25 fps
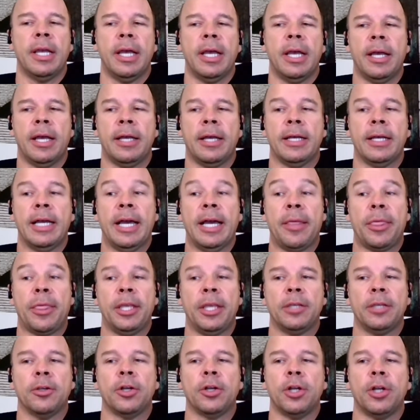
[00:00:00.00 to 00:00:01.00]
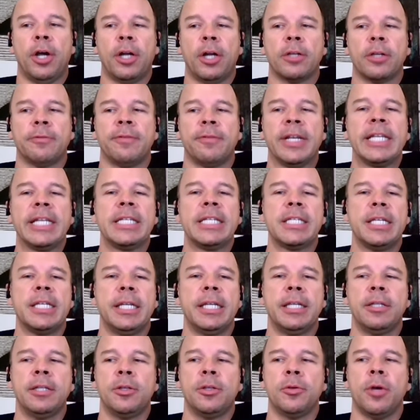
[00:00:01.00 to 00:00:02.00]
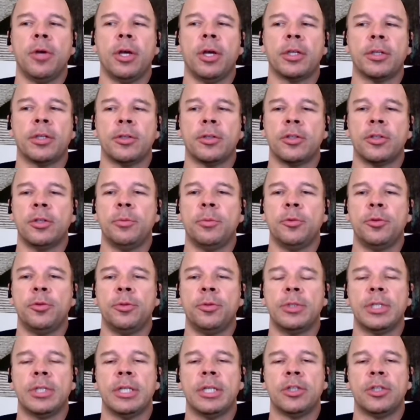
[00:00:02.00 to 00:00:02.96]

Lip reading: I think a lot of listening to our customers,